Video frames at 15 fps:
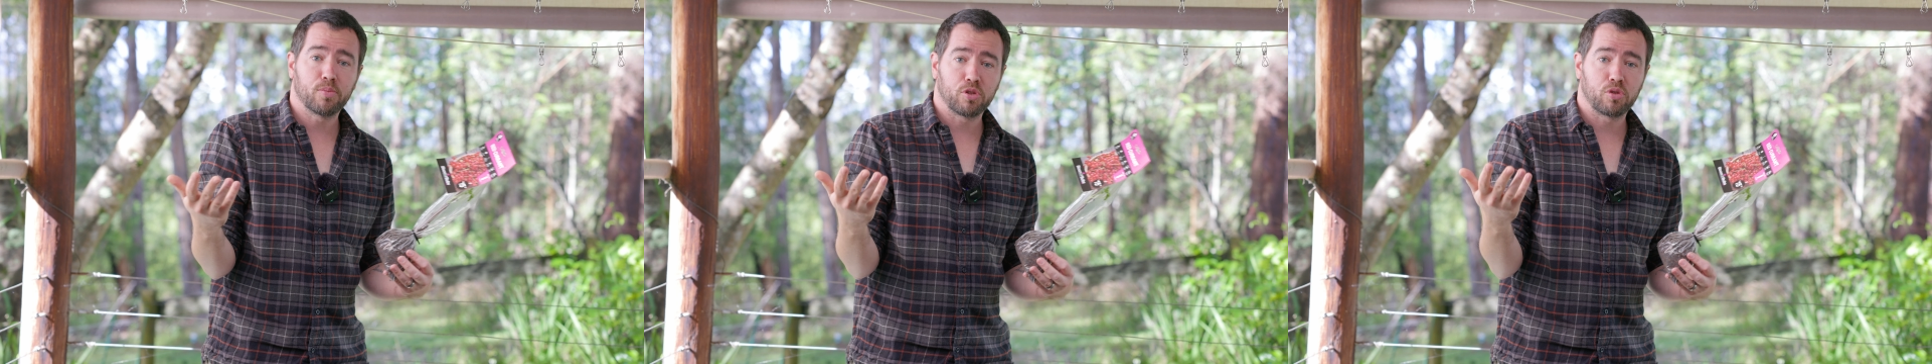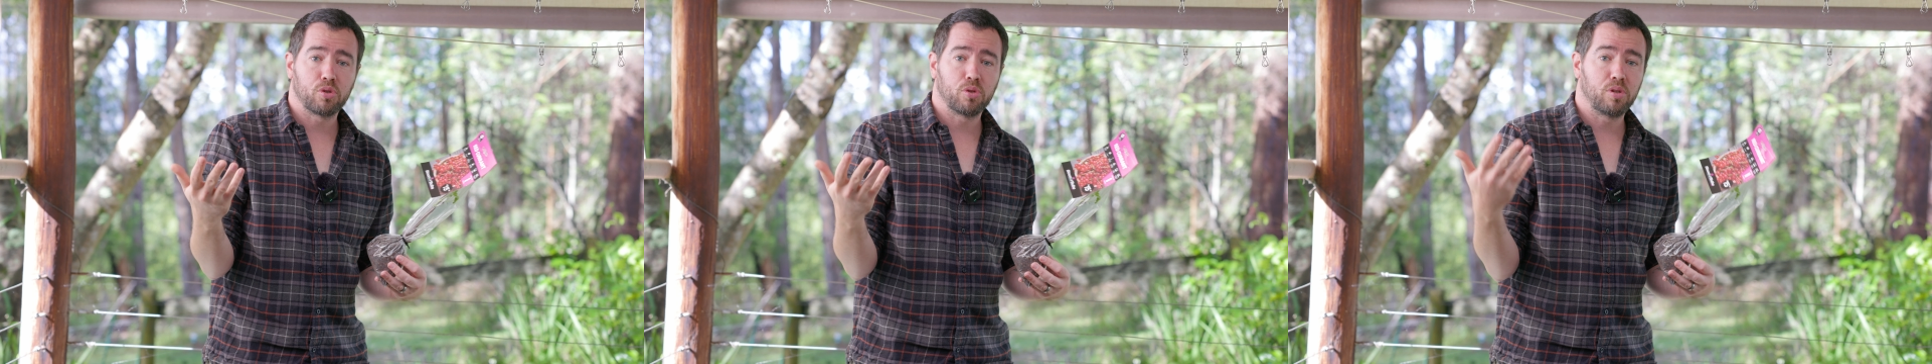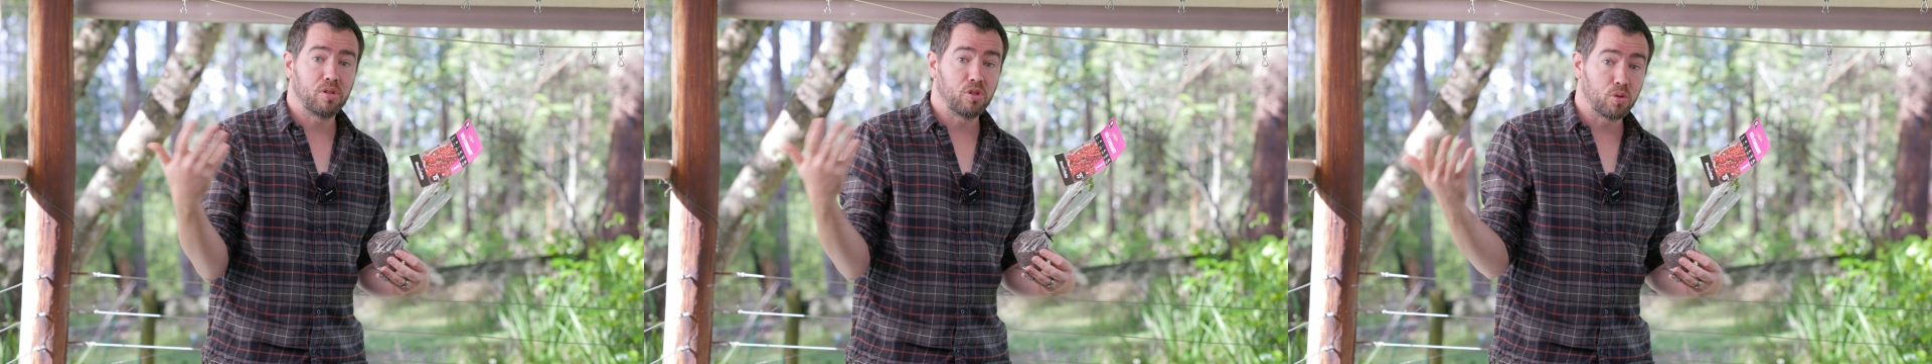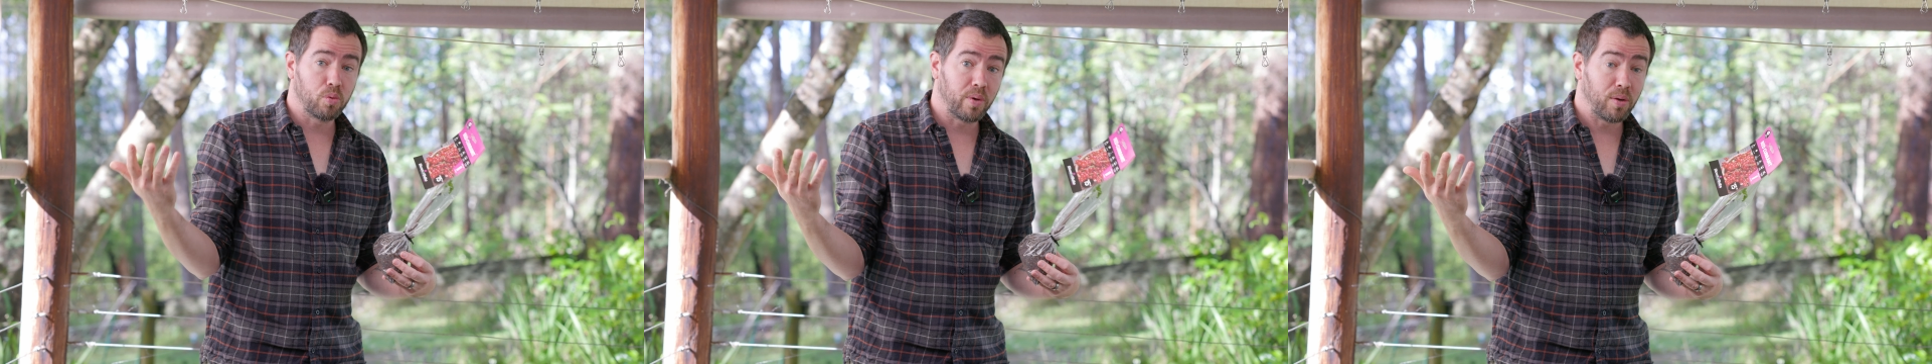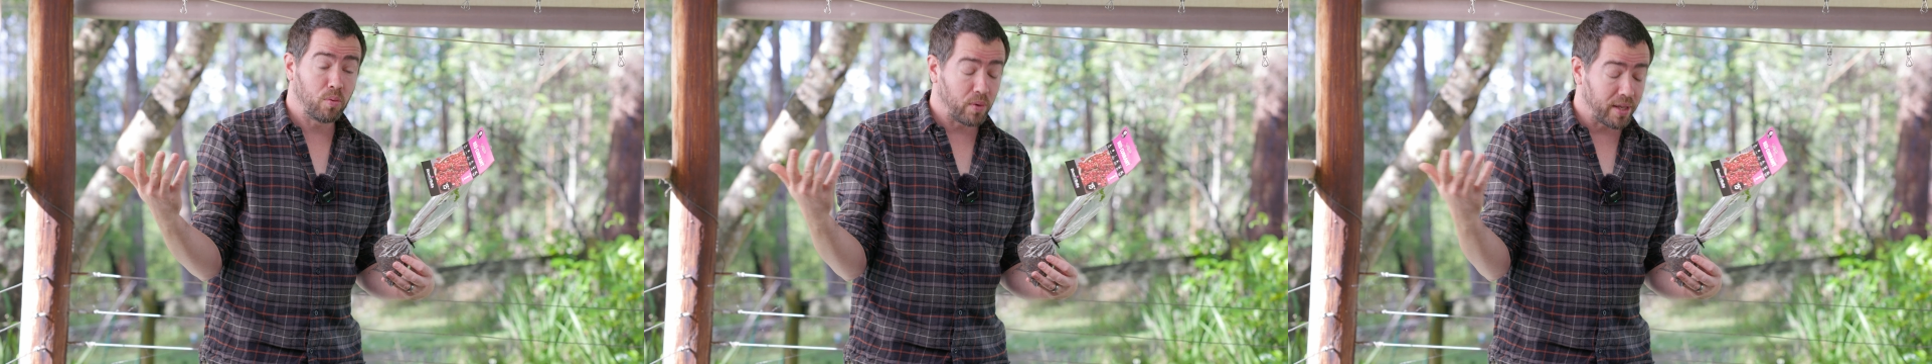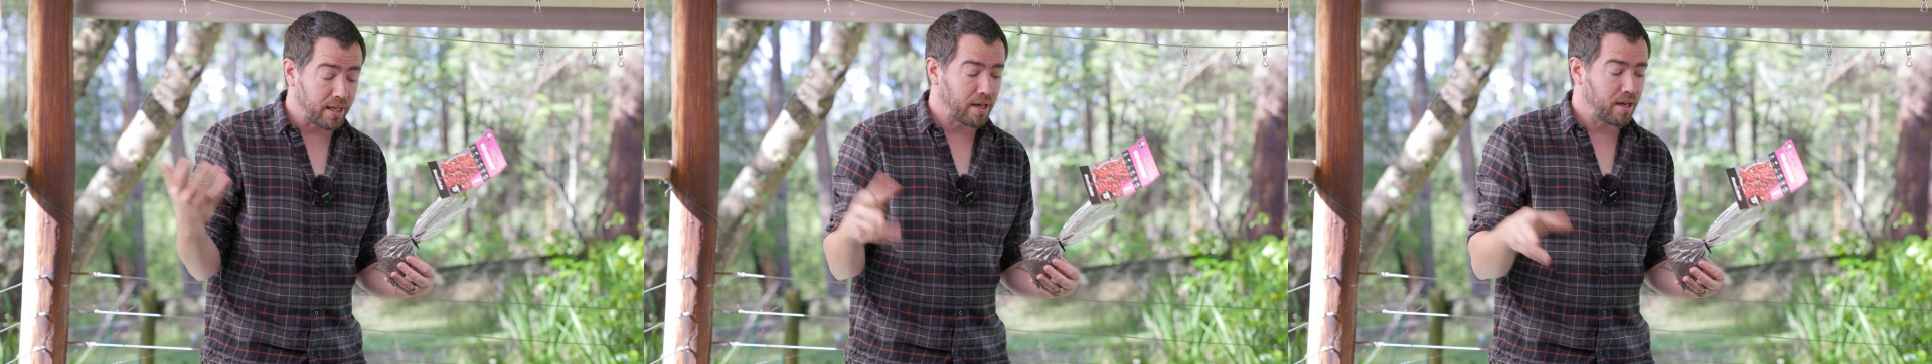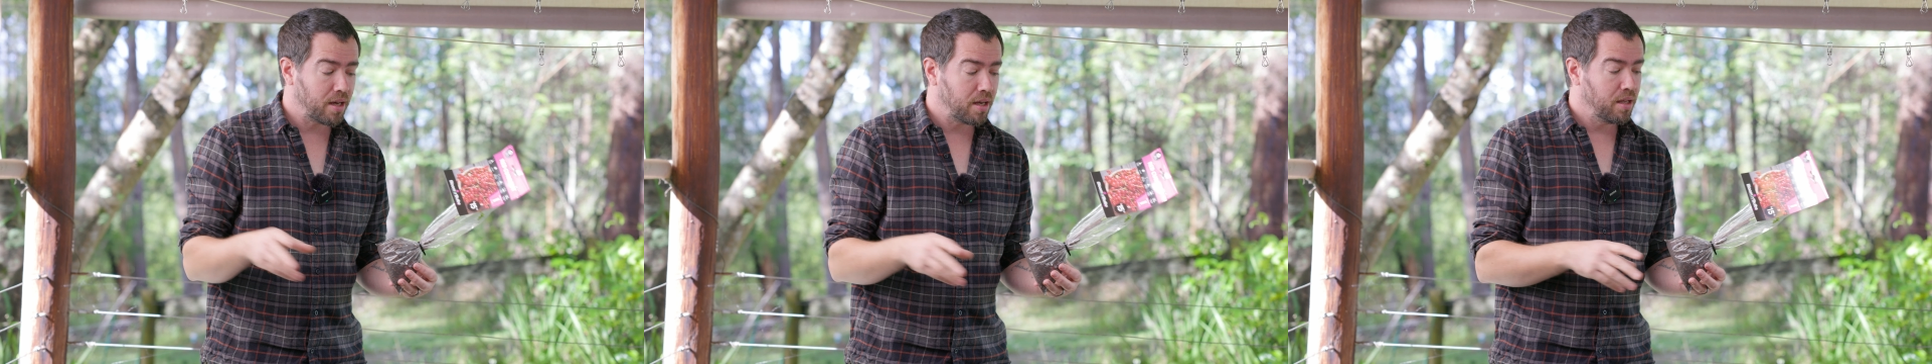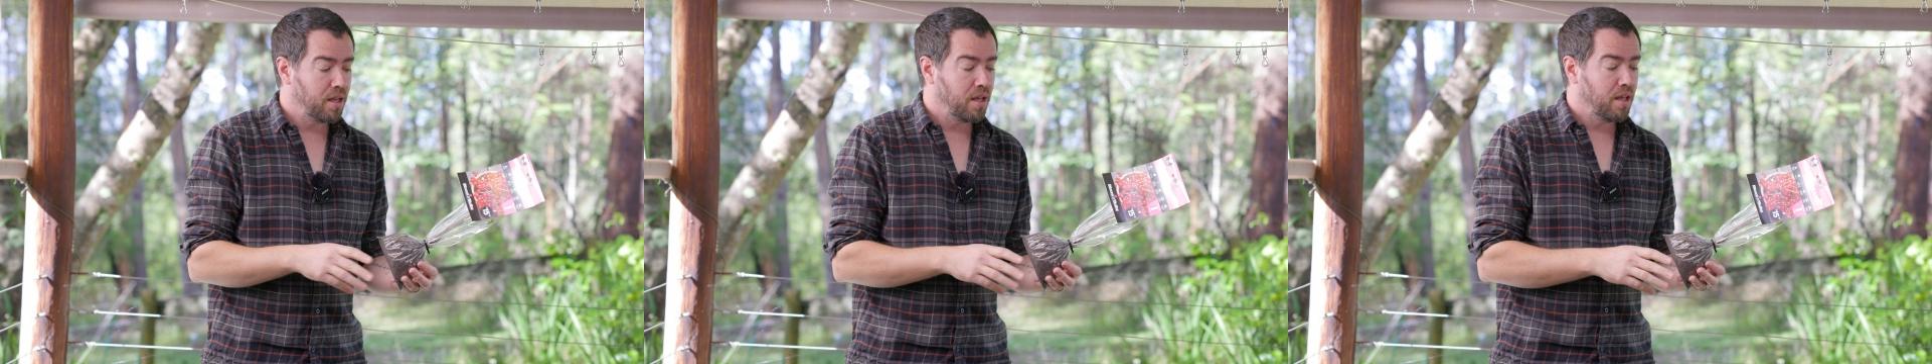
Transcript: more suited to where we are,